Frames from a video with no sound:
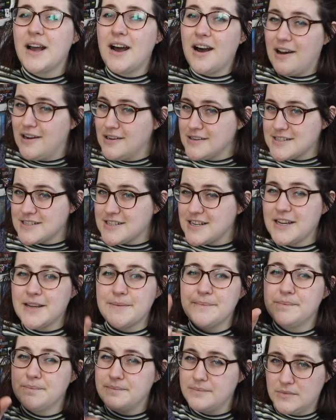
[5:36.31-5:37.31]
A harder
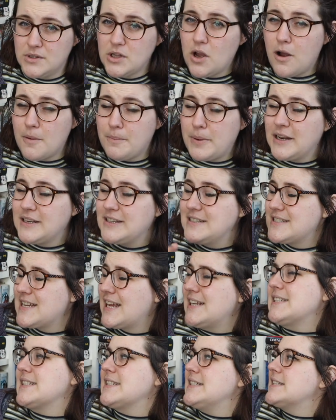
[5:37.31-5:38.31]
time, not a pun
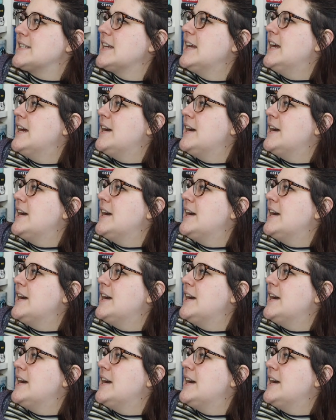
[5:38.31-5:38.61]
intended.